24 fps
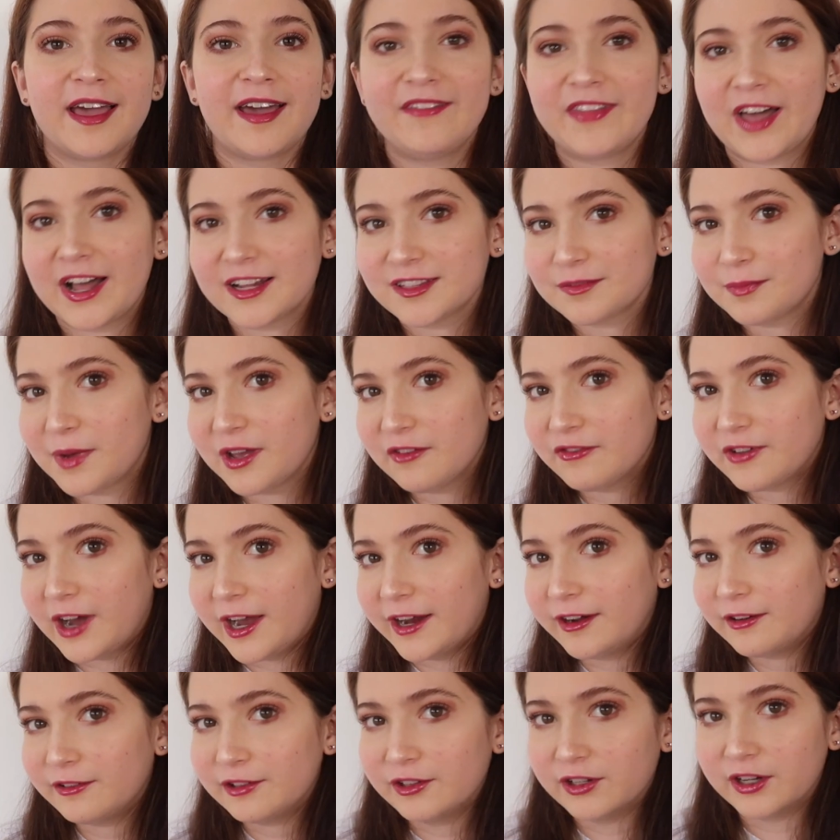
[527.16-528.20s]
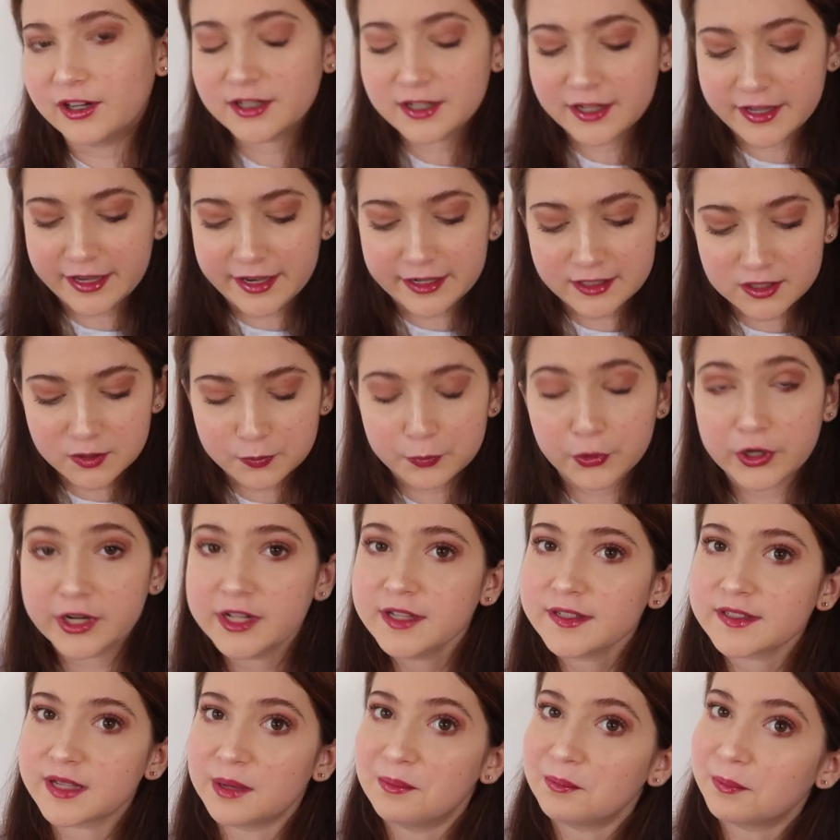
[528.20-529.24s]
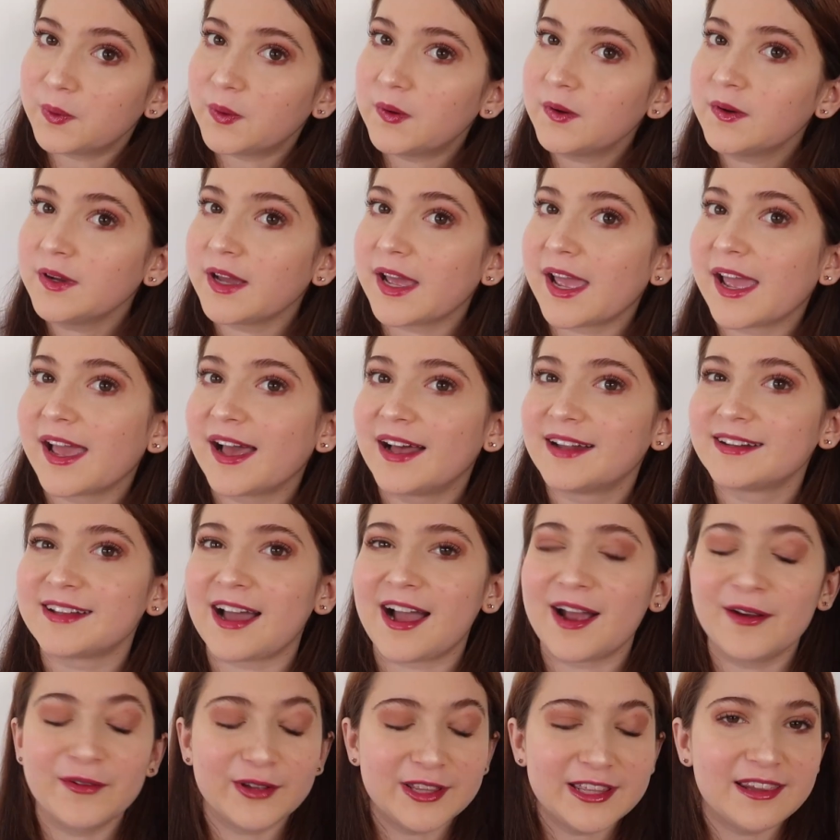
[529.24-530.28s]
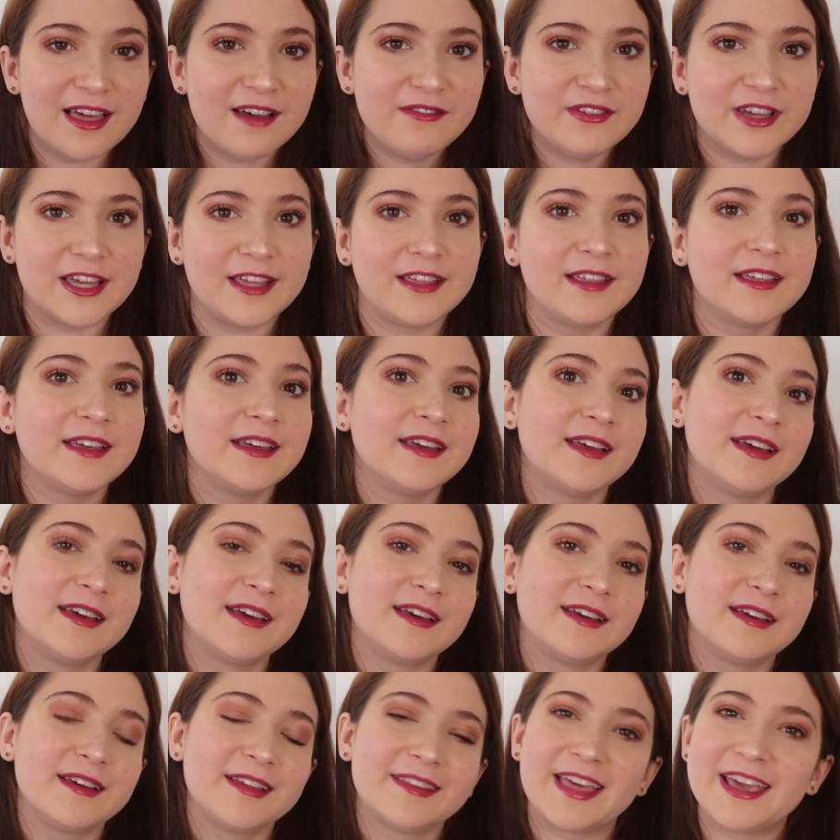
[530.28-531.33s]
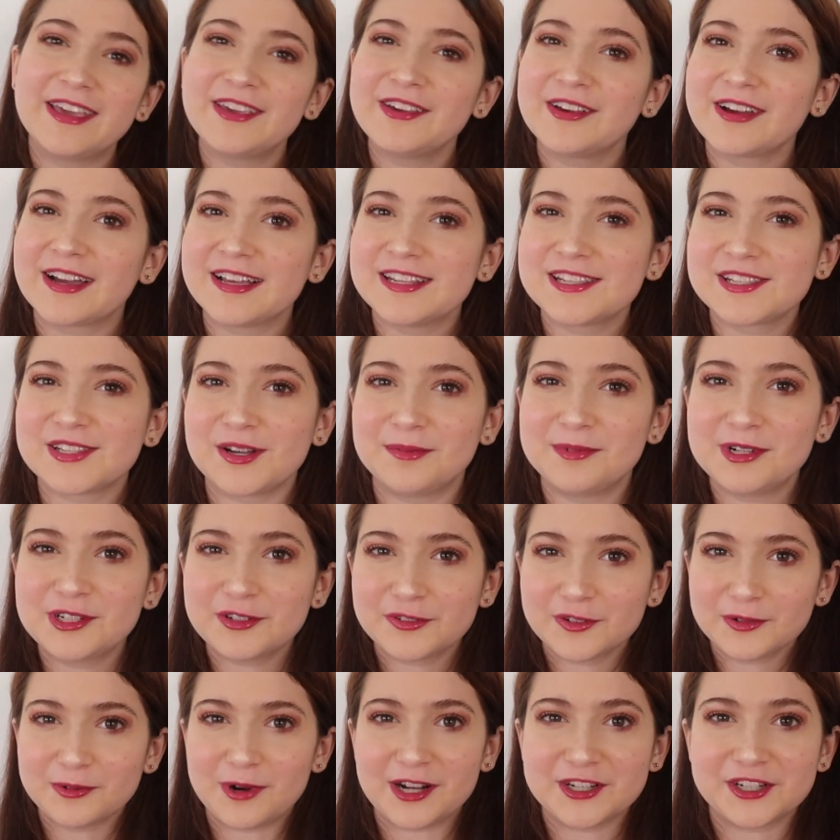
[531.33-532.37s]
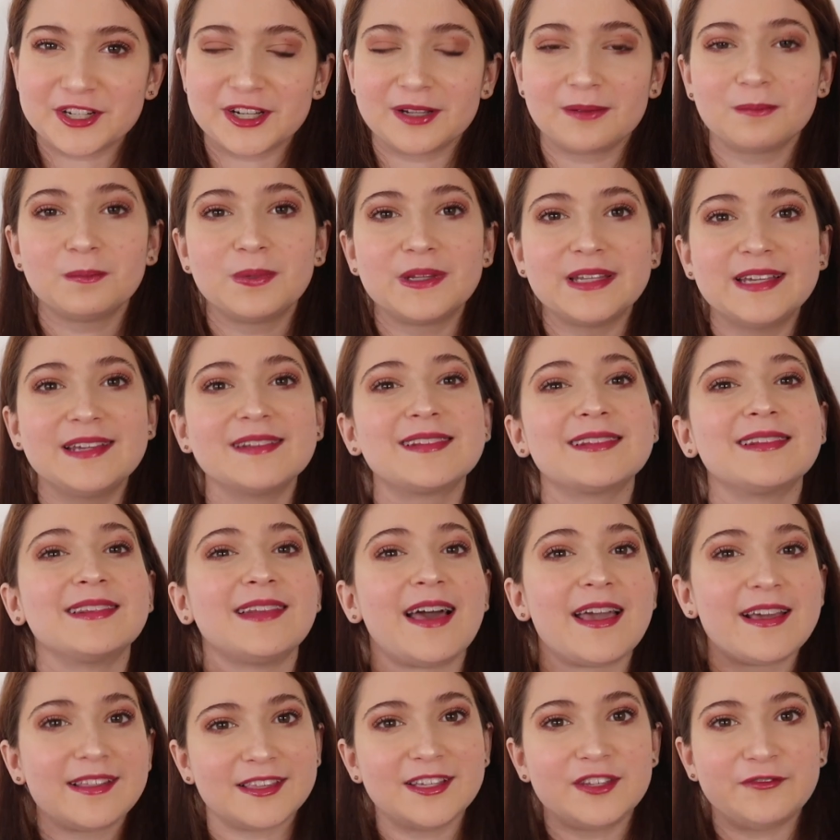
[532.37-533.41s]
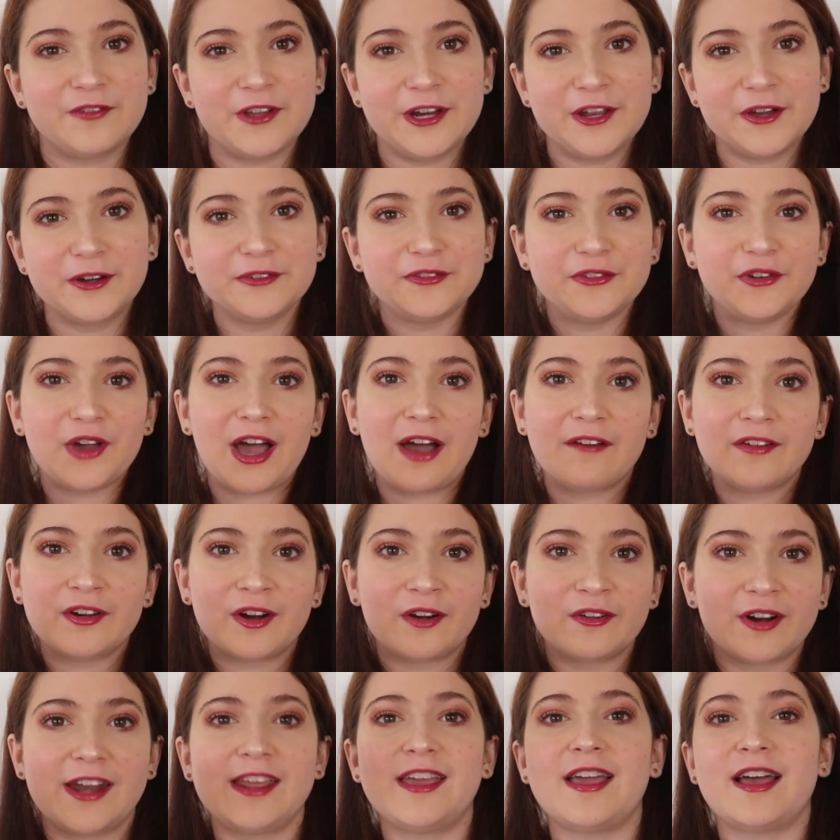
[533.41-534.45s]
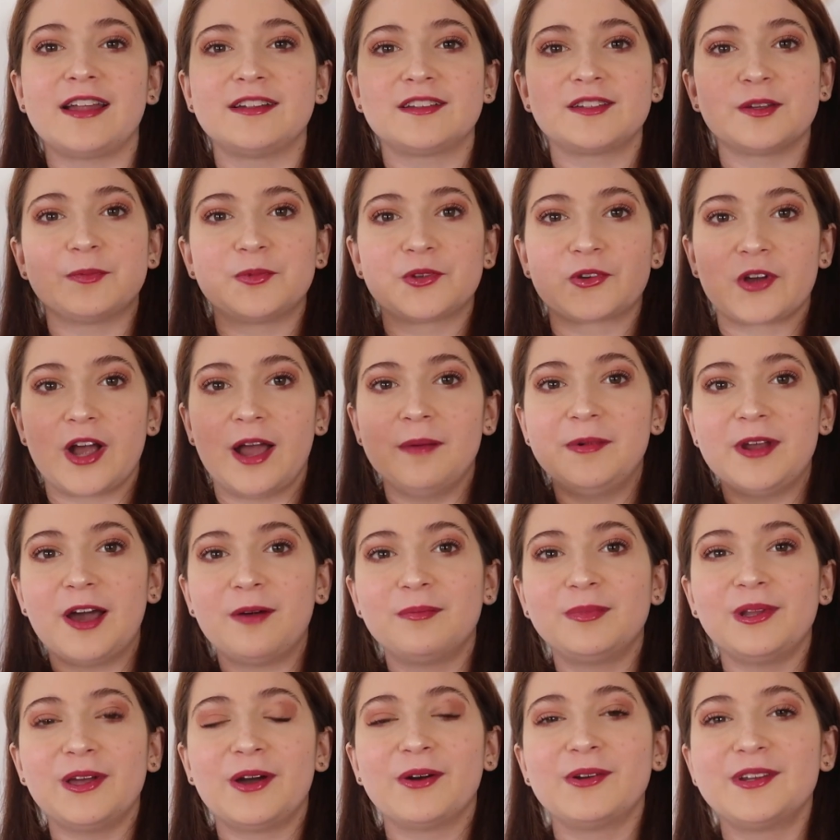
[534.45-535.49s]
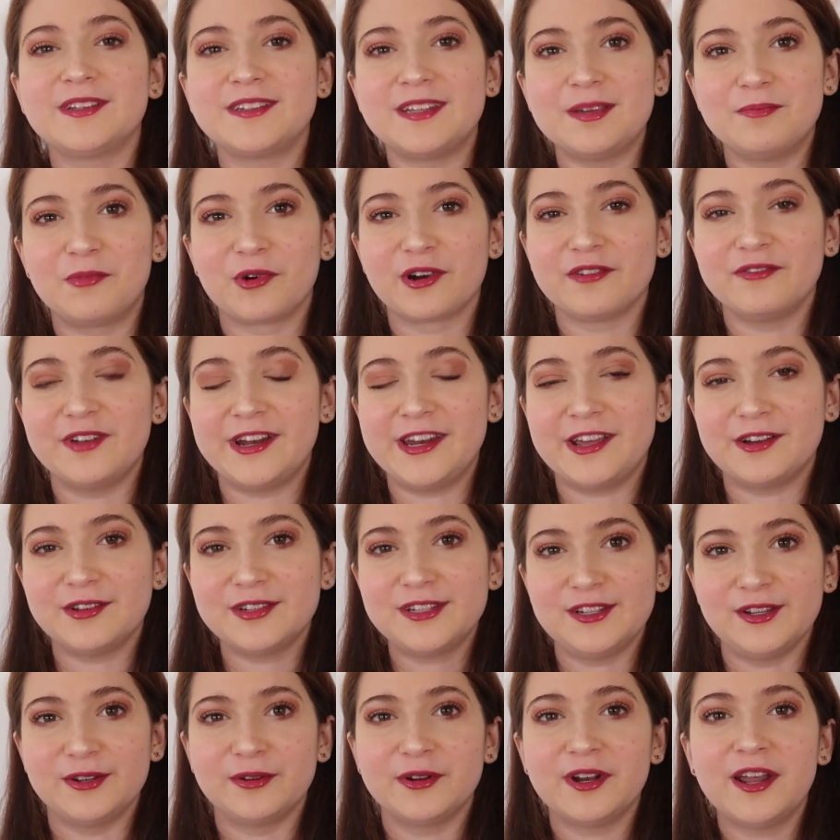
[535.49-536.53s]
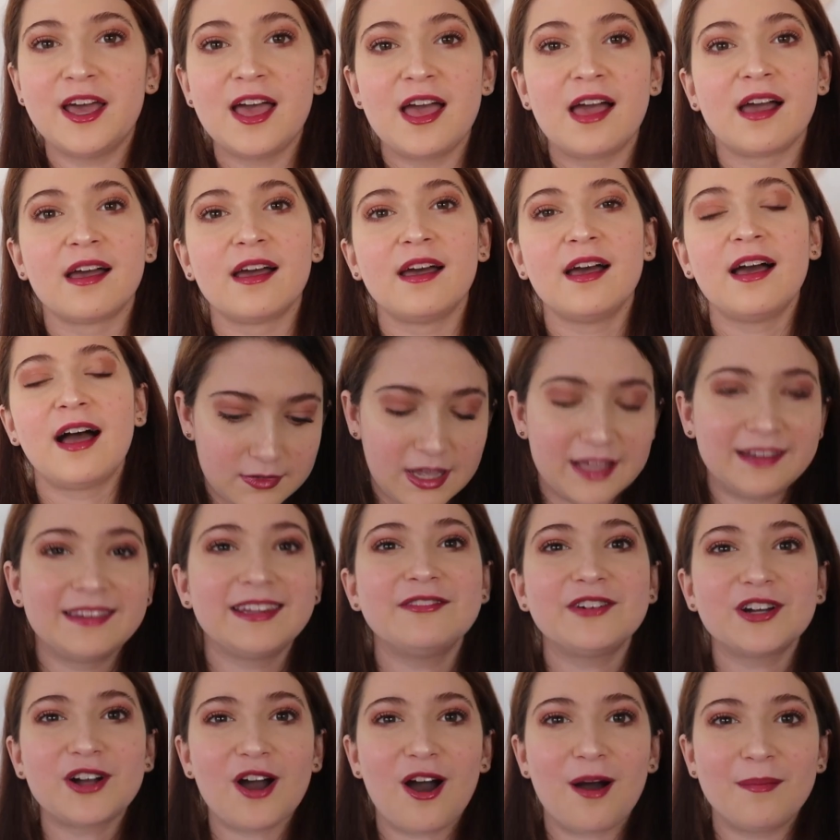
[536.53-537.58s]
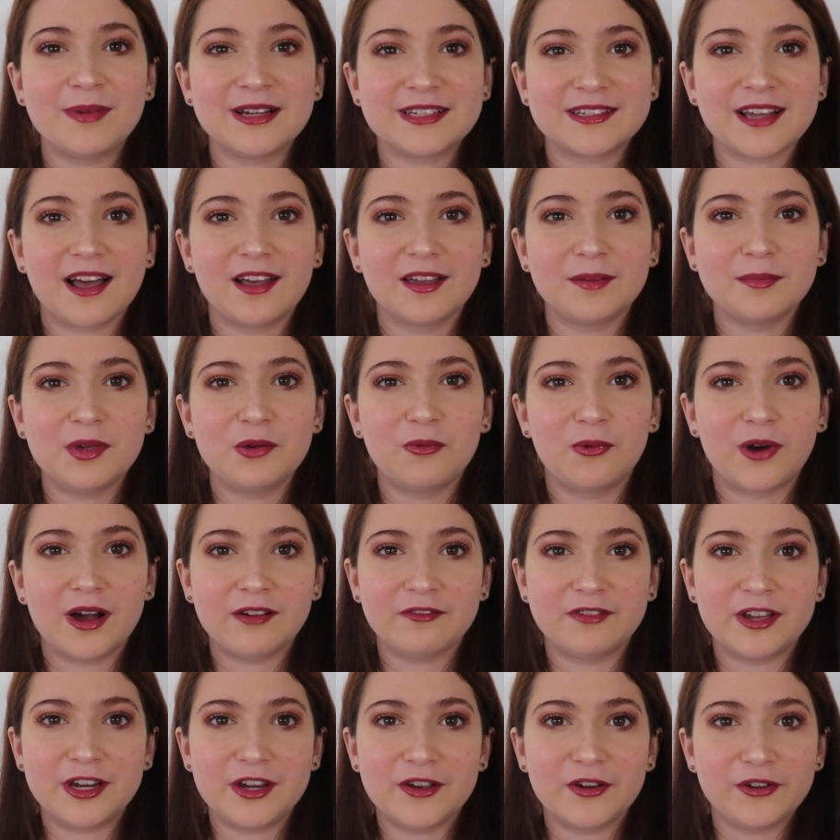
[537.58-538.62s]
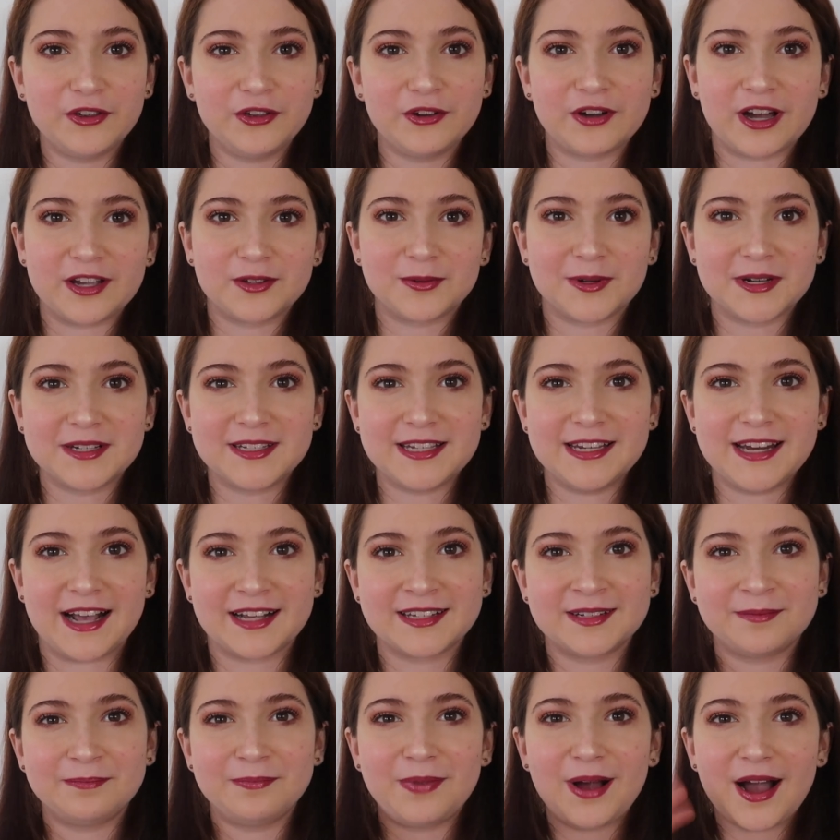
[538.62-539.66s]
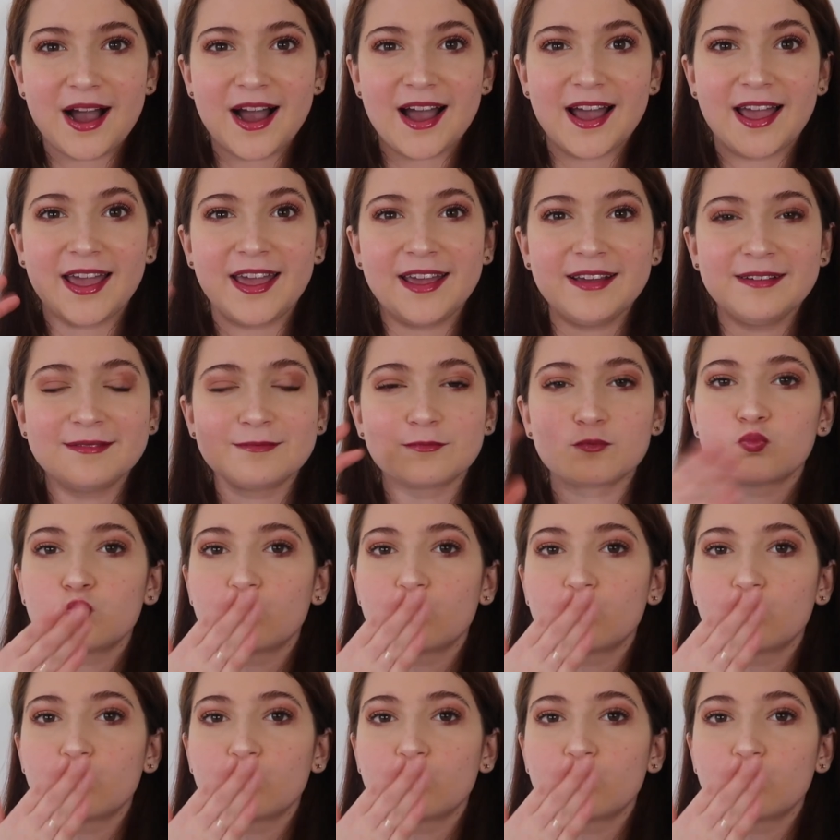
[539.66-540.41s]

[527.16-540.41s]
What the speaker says: And that's my final look. It's pretty simple and I really love it. Thank you guys so much for watching. Please like this video if you haven't already and subscribe down below to see more videos soon. And leave a comment telling me what video you guys want to see next. Bye!